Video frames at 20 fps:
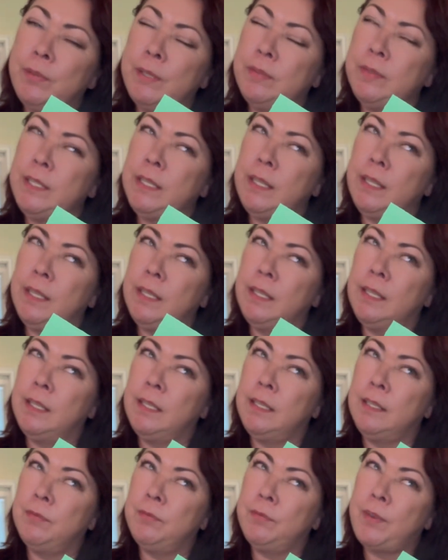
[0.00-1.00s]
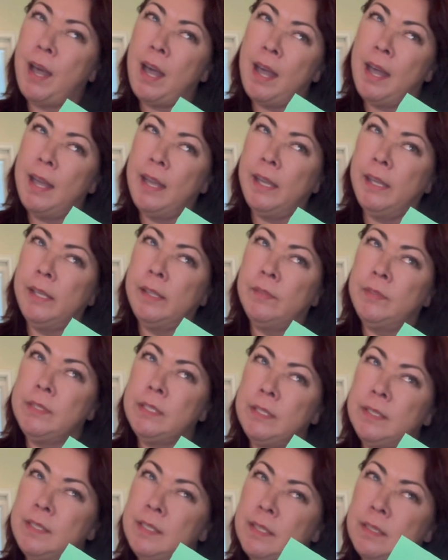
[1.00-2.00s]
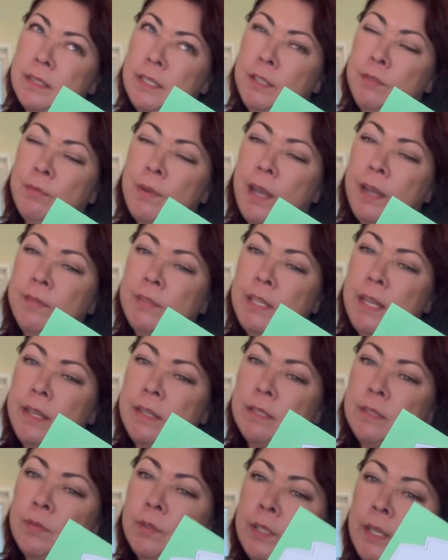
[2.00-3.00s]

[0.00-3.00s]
55 to 65 days for